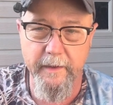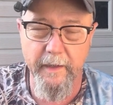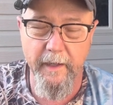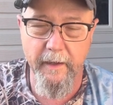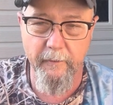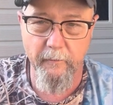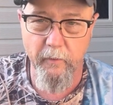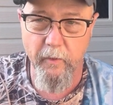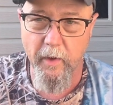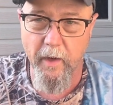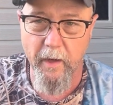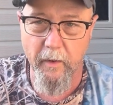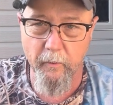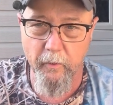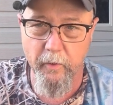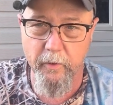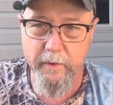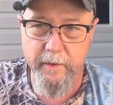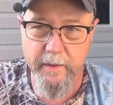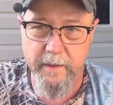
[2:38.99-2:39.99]
I
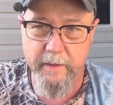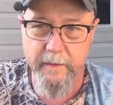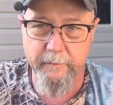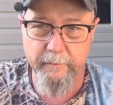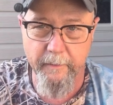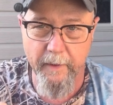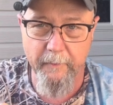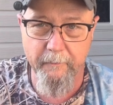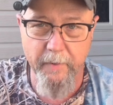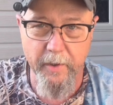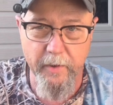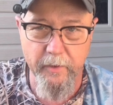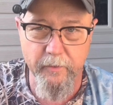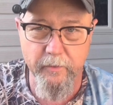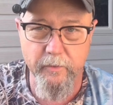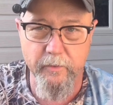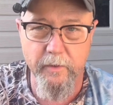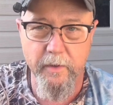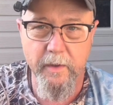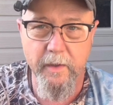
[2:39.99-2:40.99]
want to keep my boat
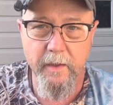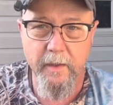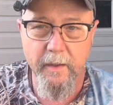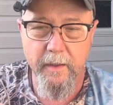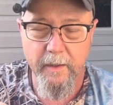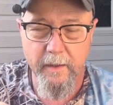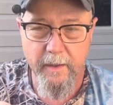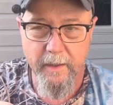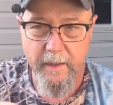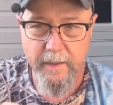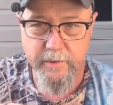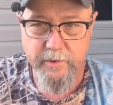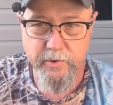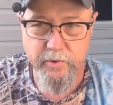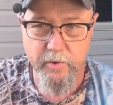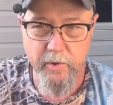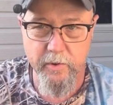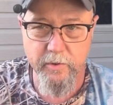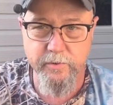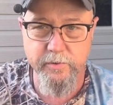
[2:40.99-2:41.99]
as
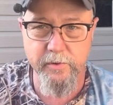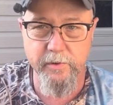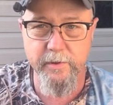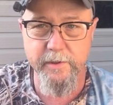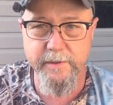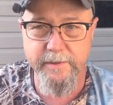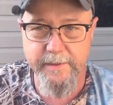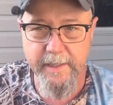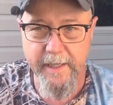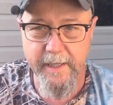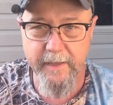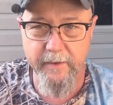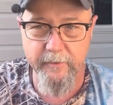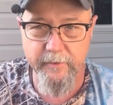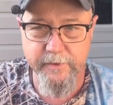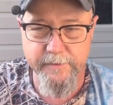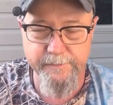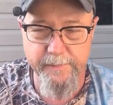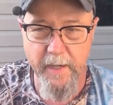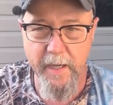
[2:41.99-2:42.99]
structurally sound
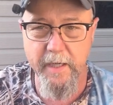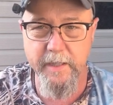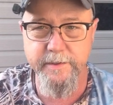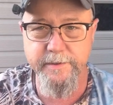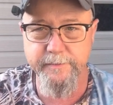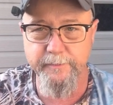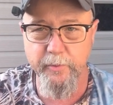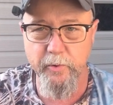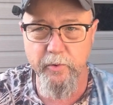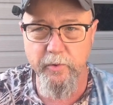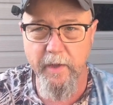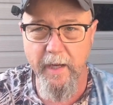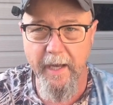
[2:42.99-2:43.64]
as possible.